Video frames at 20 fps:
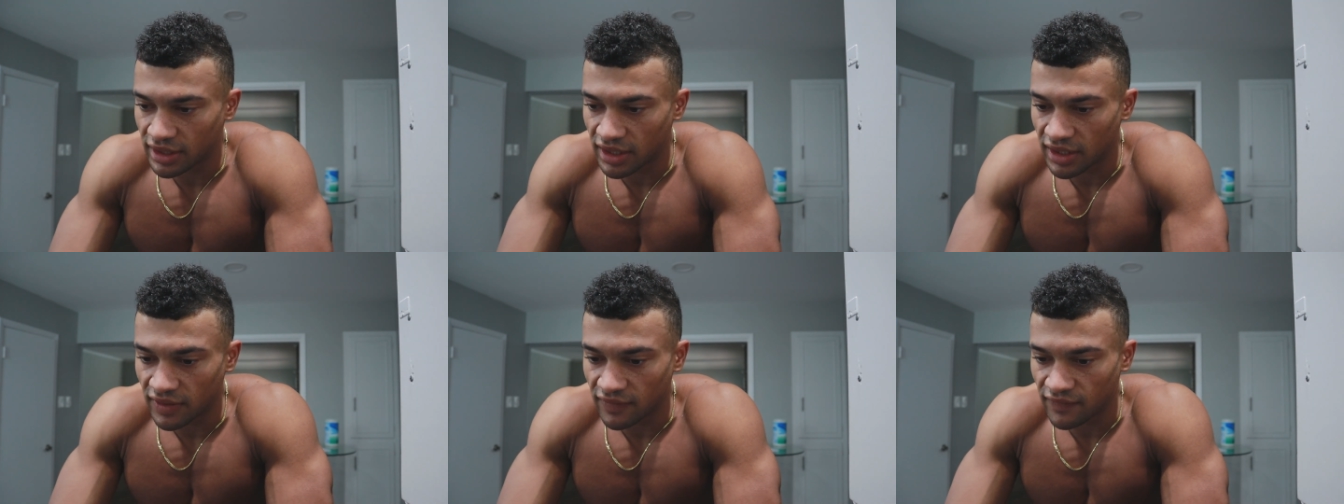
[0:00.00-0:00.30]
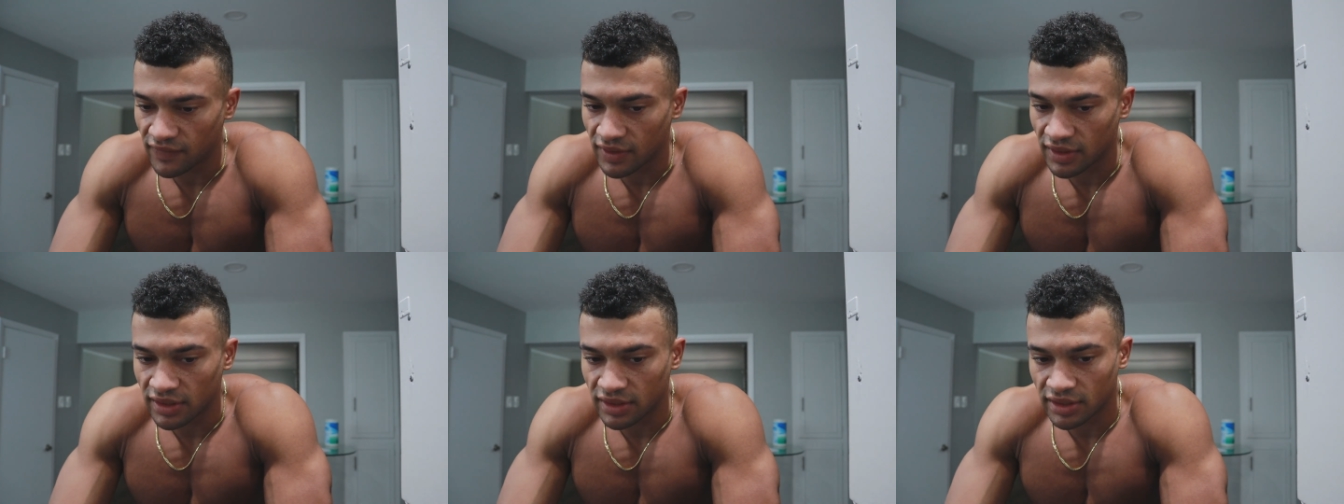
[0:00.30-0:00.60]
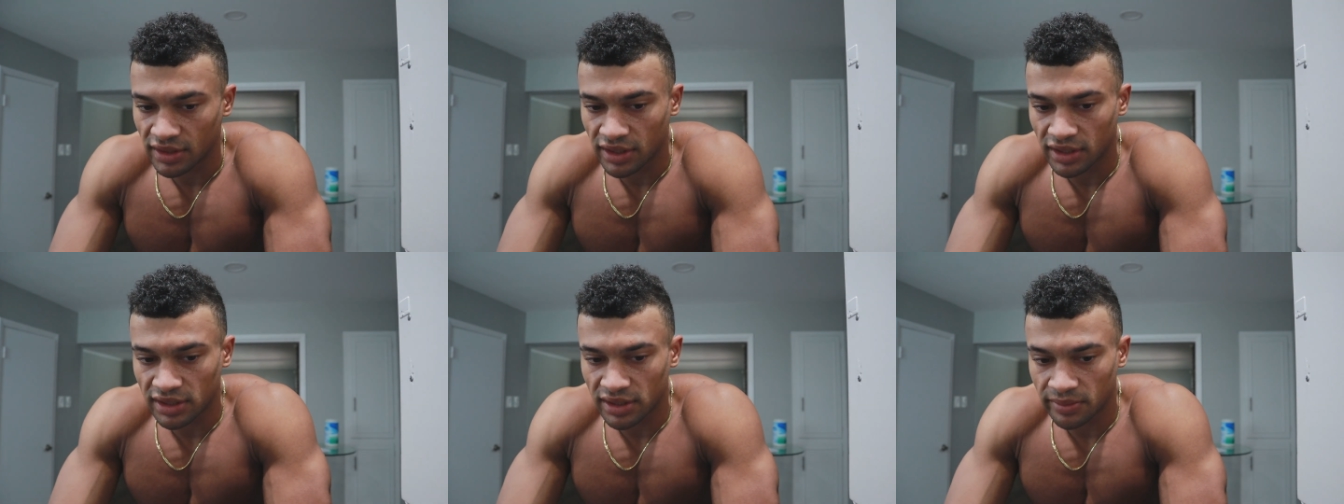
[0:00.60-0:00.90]
to give in
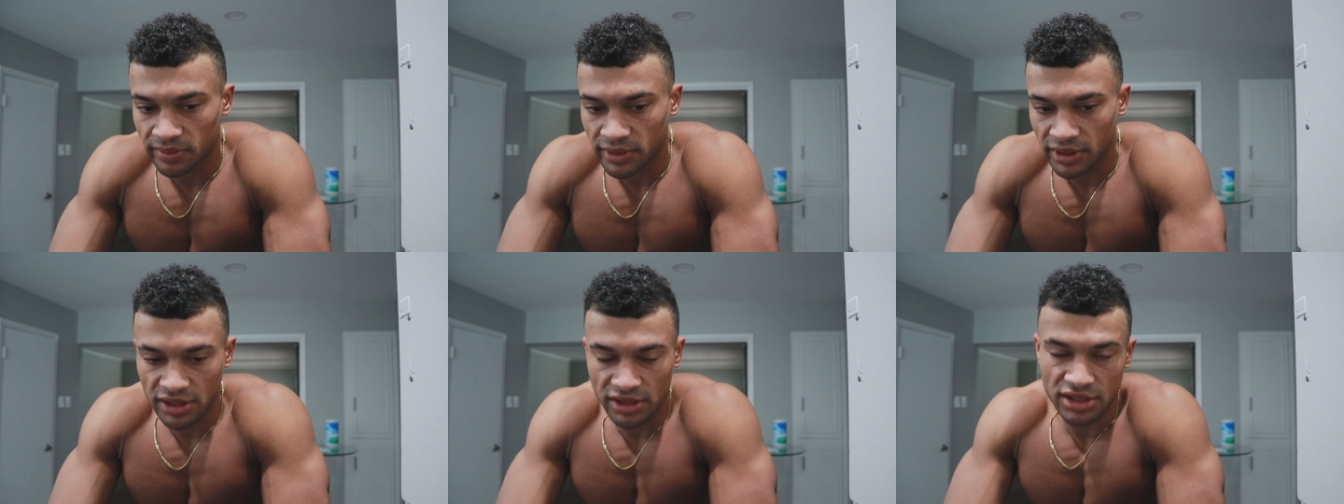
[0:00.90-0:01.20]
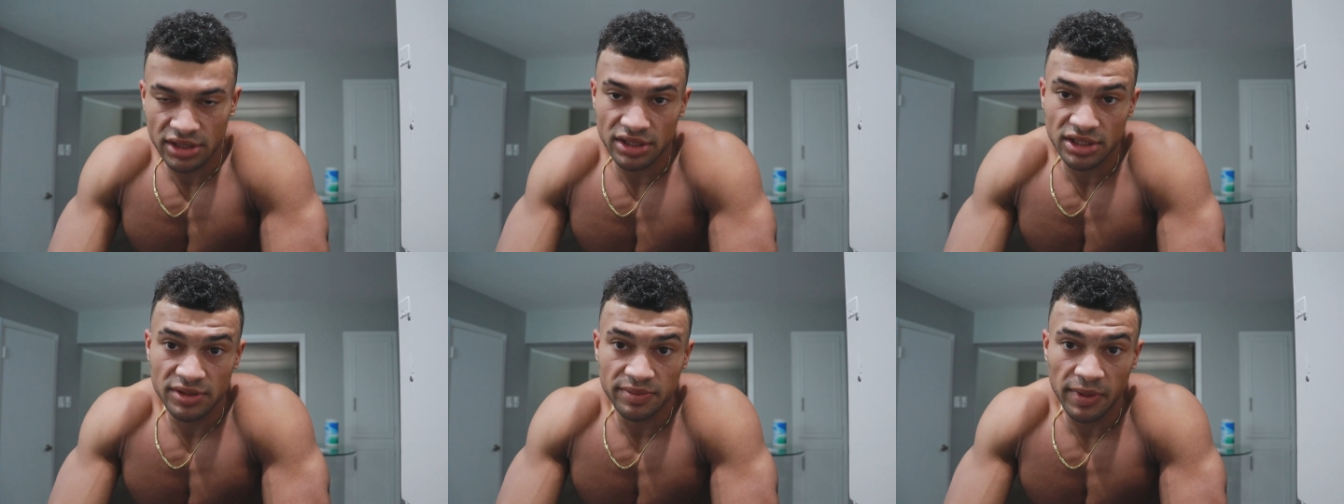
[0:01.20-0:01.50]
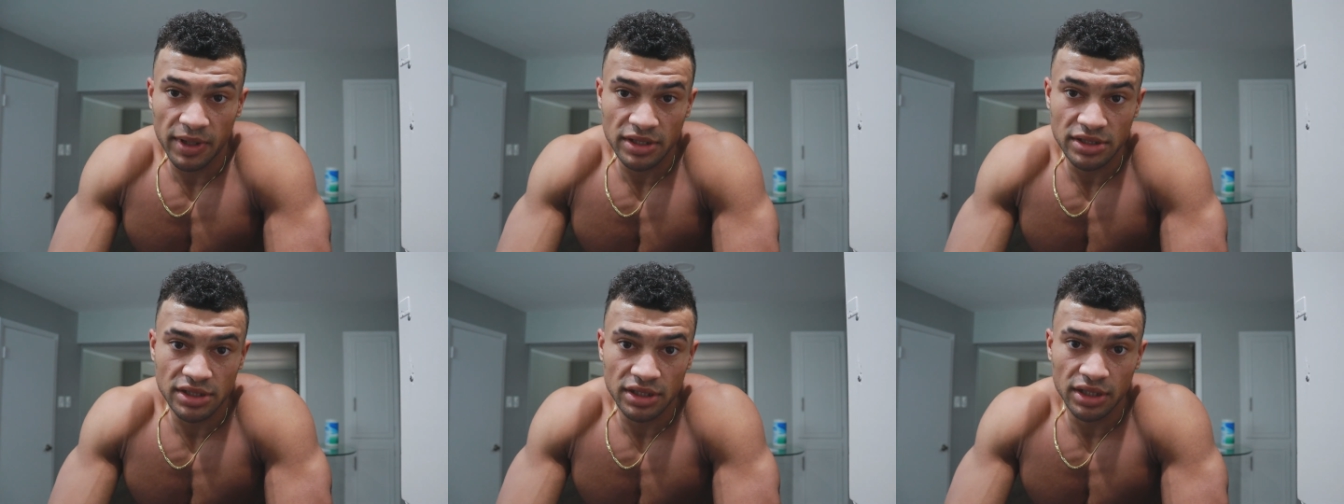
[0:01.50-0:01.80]
to like temptations,
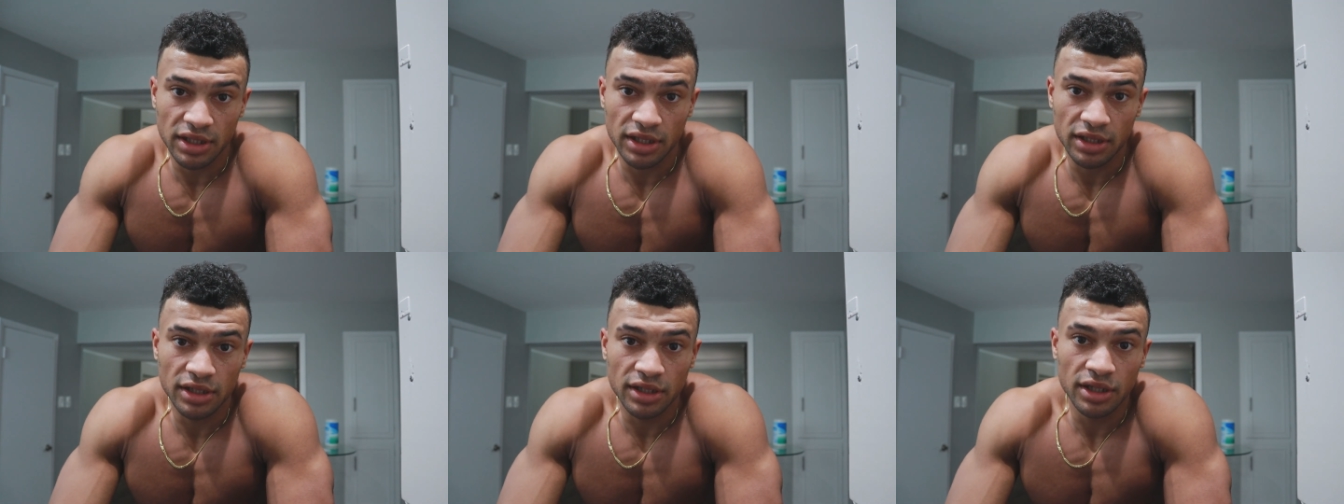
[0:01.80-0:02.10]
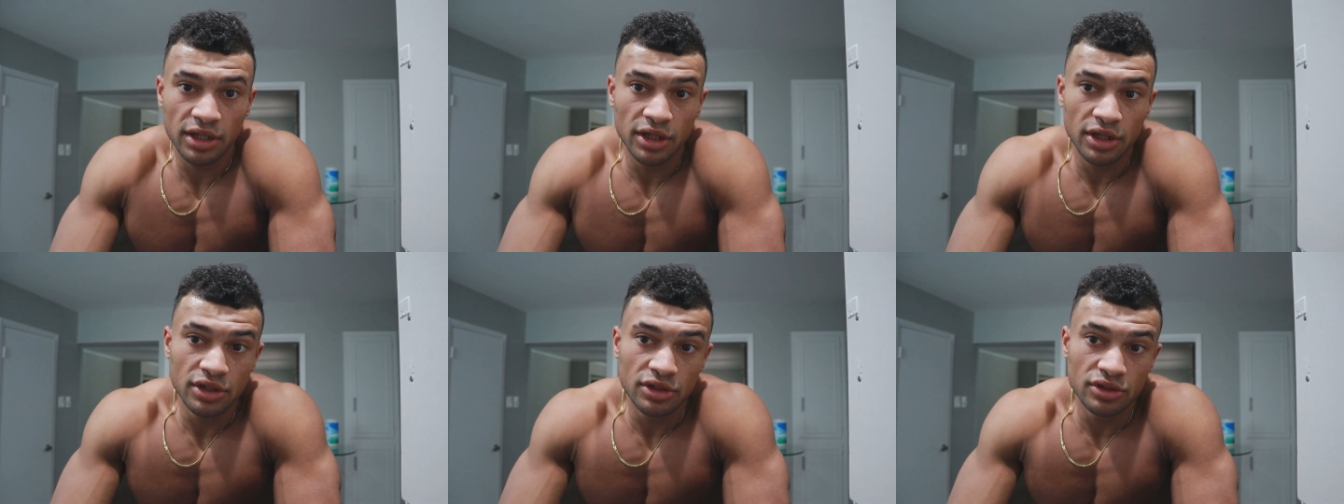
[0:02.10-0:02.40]
especially like,